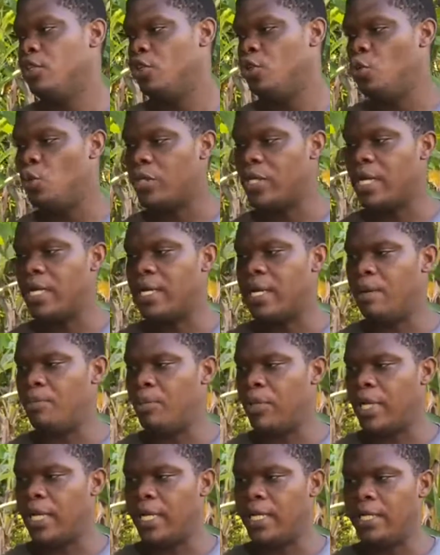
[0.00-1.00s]
you can
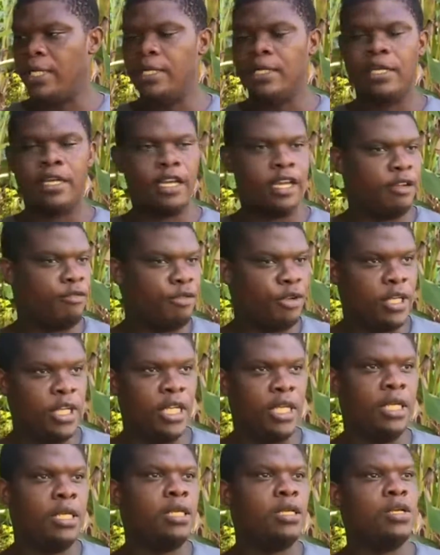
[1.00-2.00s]
apply every
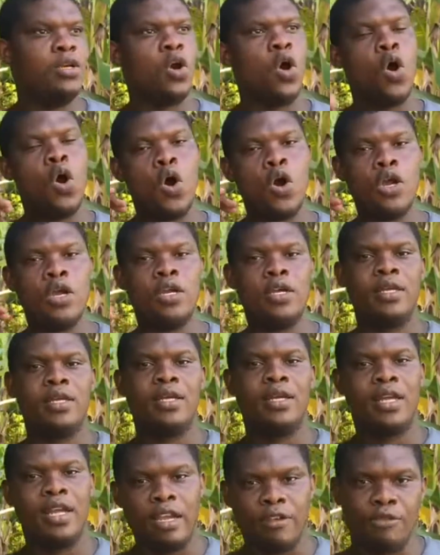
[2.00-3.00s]
day or
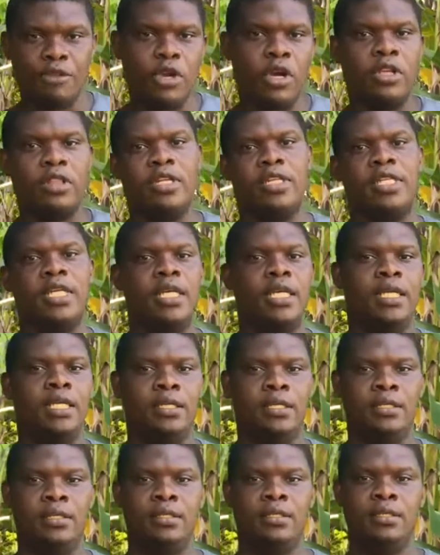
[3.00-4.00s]
every other day.
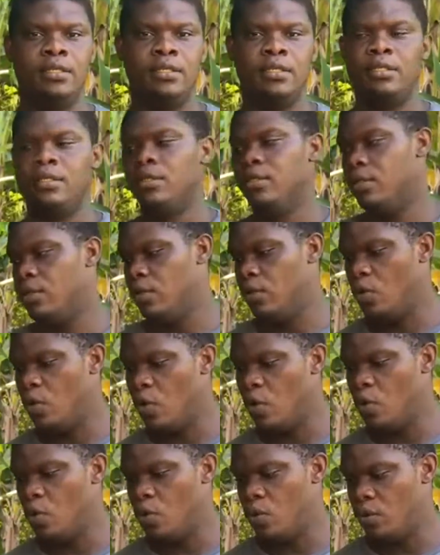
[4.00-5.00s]

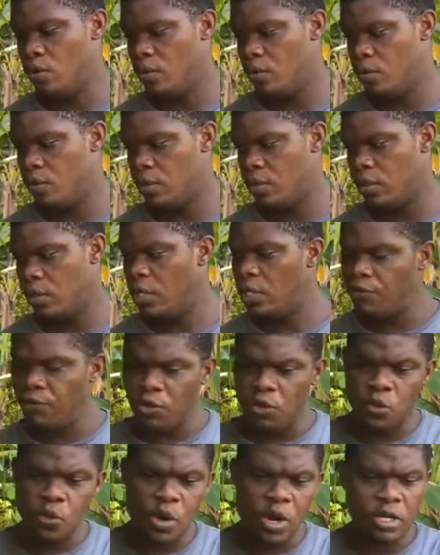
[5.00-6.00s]
Now, if
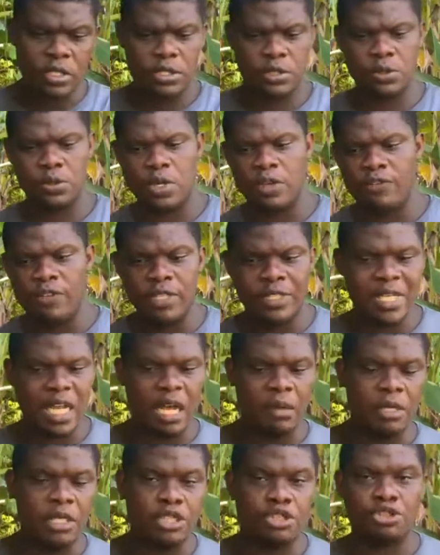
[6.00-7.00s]
the
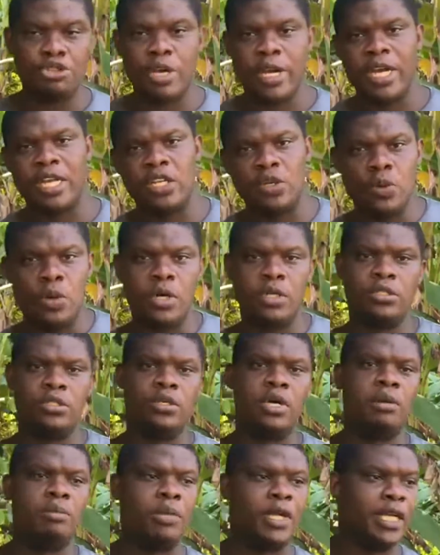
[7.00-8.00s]
time is dry and you want
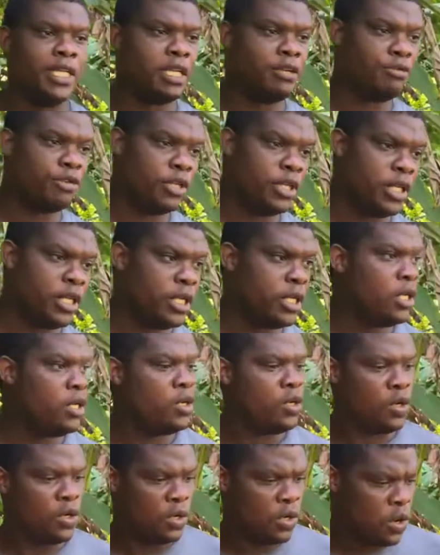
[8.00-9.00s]
to apply every day,
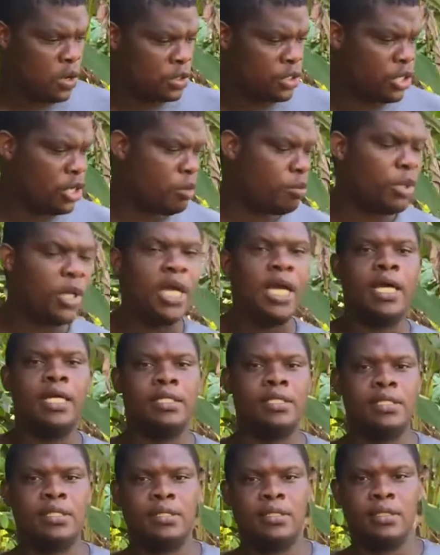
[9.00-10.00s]
go to your
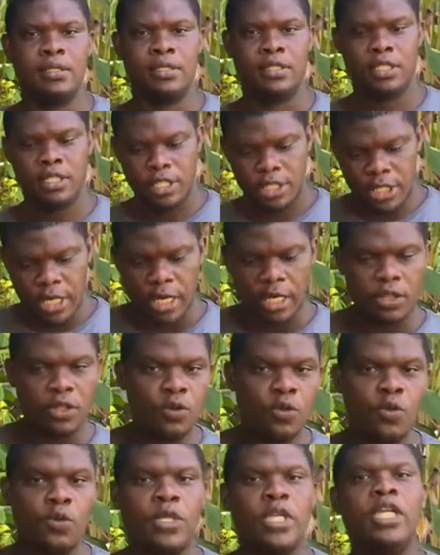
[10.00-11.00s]
plants, check
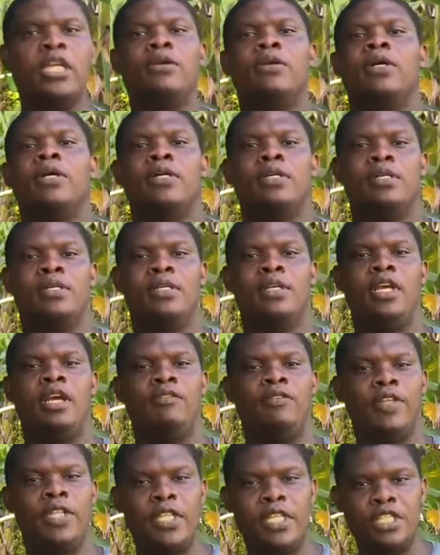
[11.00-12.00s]
the root area
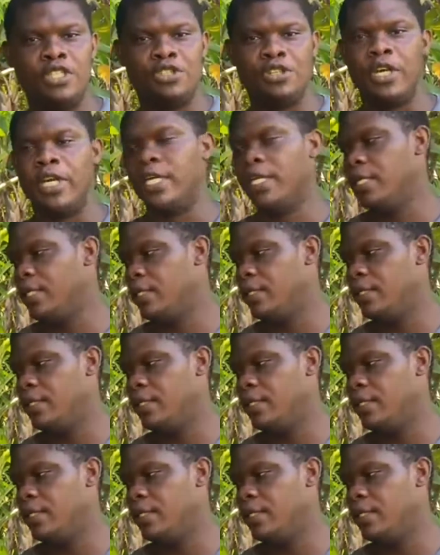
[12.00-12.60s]
if it is dry.